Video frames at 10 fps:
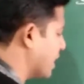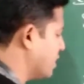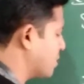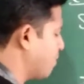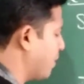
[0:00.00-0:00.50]

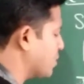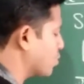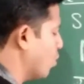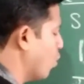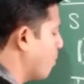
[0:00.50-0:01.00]
S
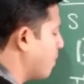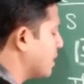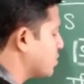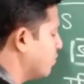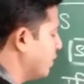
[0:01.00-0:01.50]
plus O
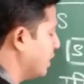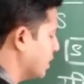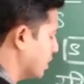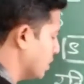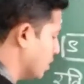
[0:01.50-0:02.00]
plus
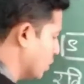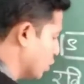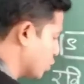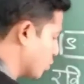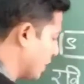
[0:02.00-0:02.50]
V.
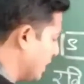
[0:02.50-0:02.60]
So in